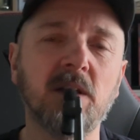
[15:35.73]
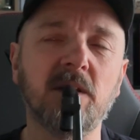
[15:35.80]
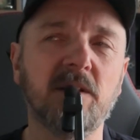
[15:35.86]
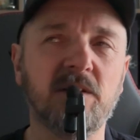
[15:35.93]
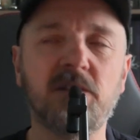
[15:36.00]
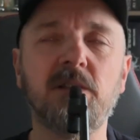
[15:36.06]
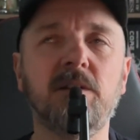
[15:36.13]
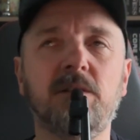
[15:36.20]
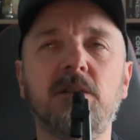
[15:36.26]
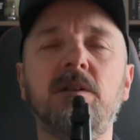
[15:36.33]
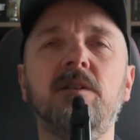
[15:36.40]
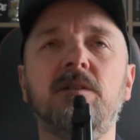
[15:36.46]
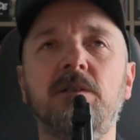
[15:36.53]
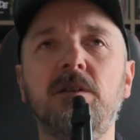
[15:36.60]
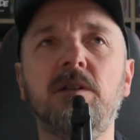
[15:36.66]
It's years and
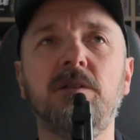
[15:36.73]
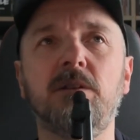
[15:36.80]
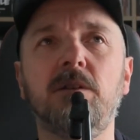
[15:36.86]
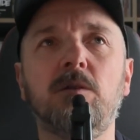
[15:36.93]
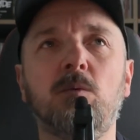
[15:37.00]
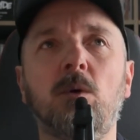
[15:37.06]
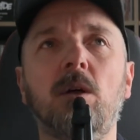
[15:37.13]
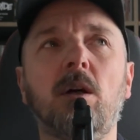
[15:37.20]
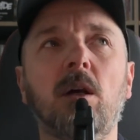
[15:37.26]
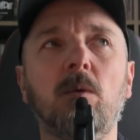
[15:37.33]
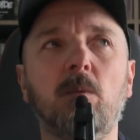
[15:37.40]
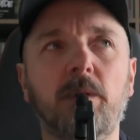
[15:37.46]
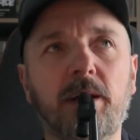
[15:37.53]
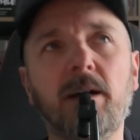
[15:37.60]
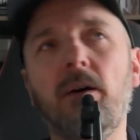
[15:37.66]
years and years and years of work
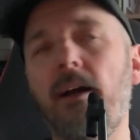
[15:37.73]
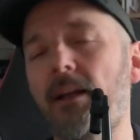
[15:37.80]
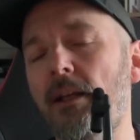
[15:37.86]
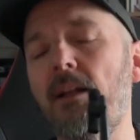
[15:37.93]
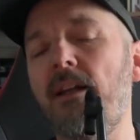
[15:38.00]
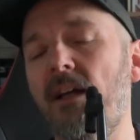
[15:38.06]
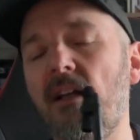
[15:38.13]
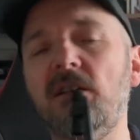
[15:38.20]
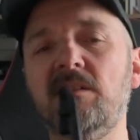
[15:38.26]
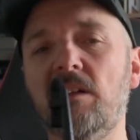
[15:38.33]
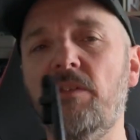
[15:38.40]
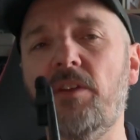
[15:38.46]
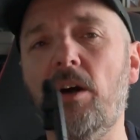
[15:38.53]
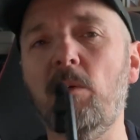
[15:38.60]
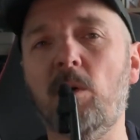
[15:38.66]
without any of the other stuff
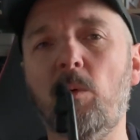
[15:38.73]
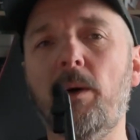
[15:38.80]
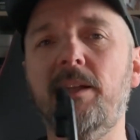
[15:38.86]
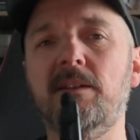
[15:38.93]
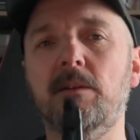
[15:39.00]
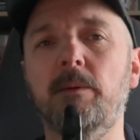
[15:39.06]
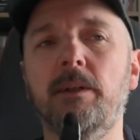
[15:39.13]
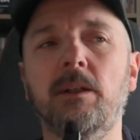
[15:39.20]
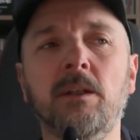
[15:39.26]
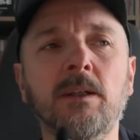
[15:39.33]
that I want to add to it.